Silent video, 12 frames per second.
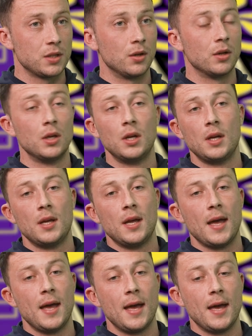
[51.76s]
So
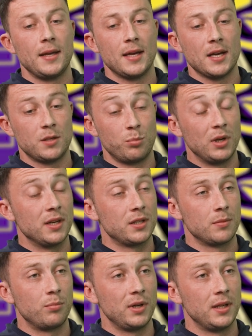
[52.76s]
it's
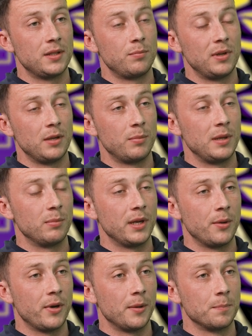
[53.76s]
brilliant people
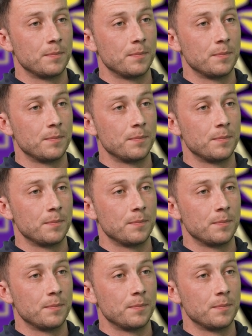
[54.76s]
down there.